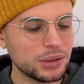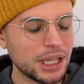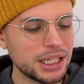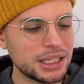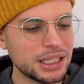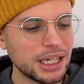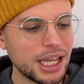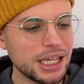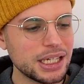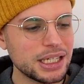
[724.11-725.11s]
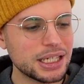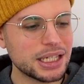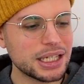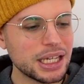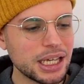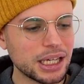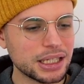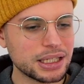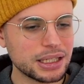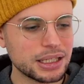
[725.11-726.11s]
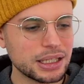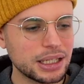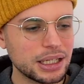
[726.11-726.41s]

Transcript: 1986.